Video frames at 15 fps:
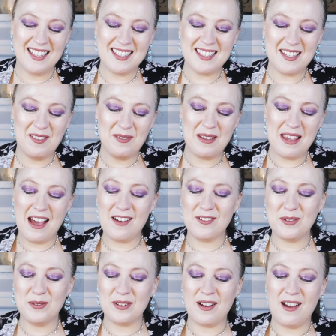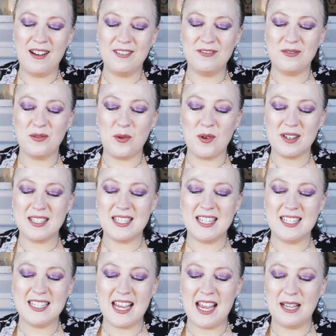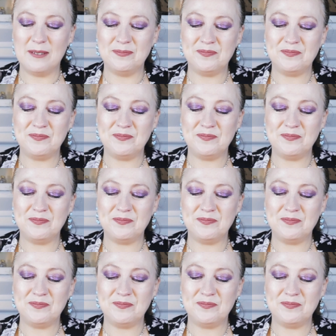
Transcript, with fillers: let's see what we have going on for today.